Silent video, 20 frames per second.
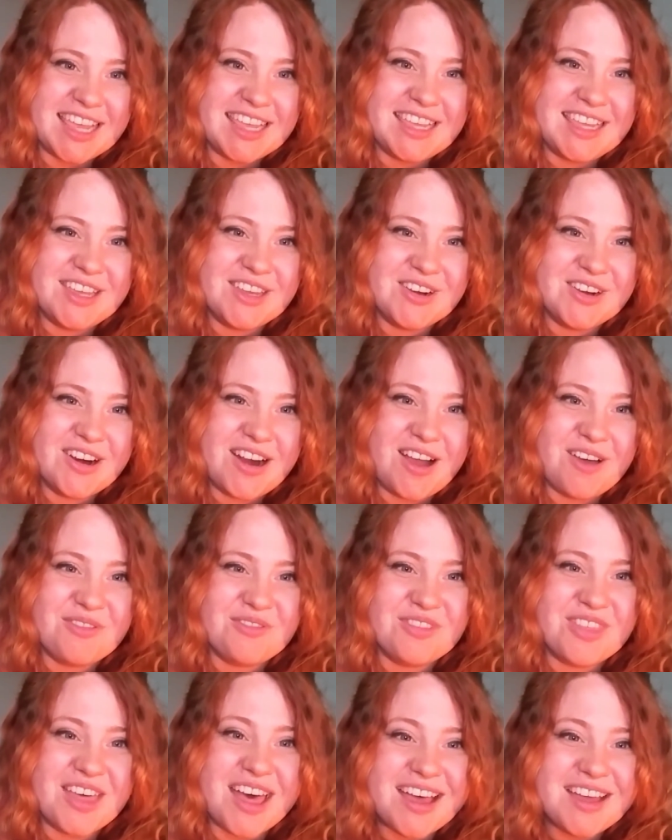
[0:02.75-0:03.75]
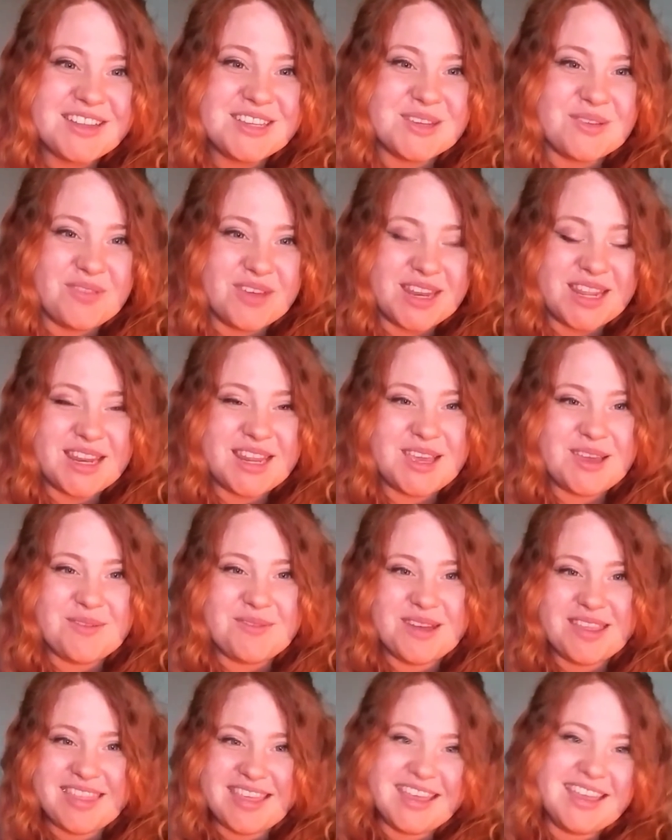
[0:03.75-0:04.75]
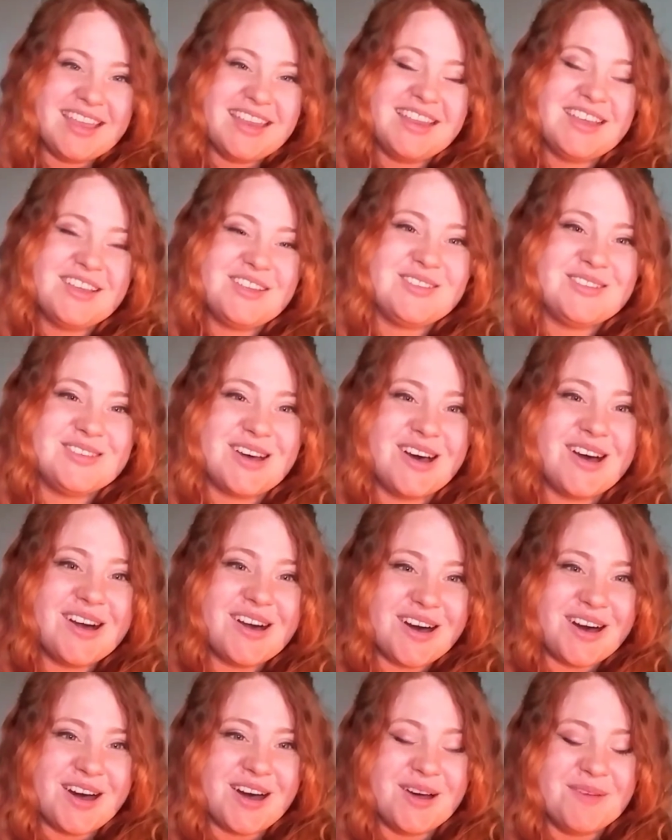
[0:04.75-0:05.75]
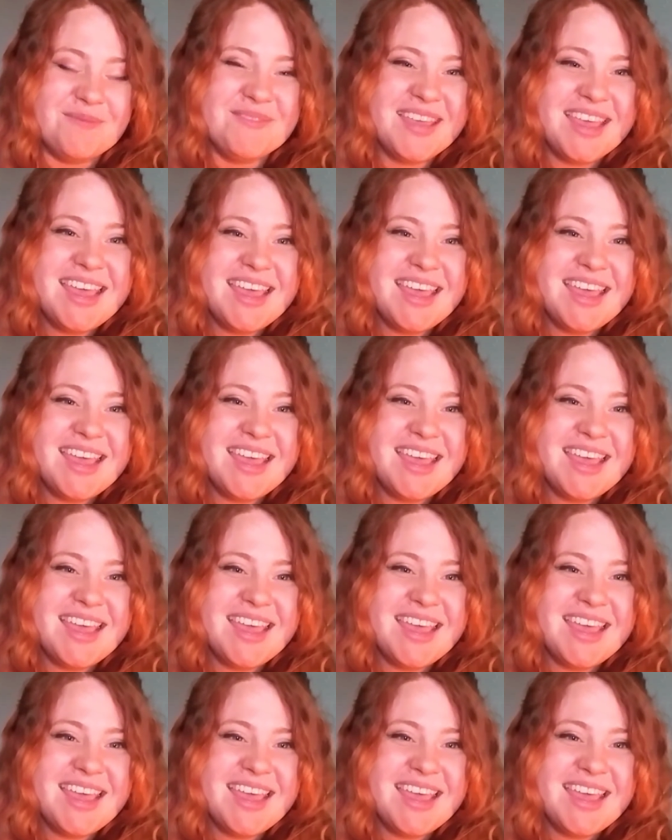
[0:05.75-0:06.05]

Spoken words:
Heater of thedivinitywithin.com.